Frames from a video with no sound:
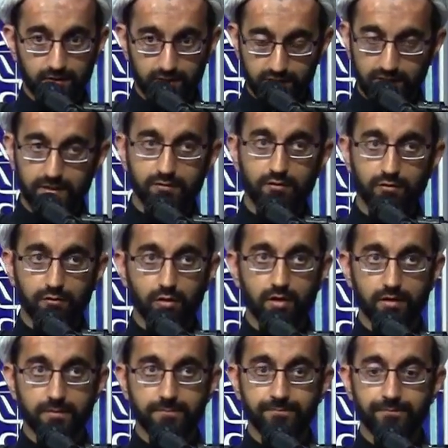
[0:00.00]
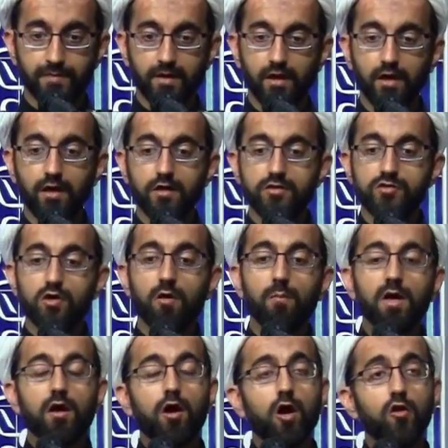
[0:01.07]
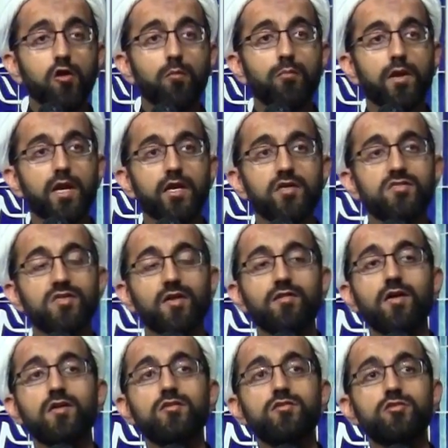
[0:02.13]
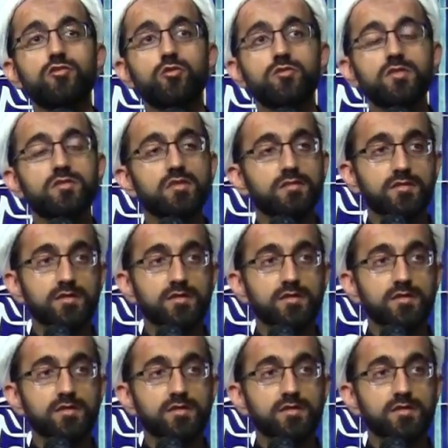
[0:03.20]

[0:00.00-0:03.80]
Salat al-Dhuhr. So among all the prayers, Allah chooses to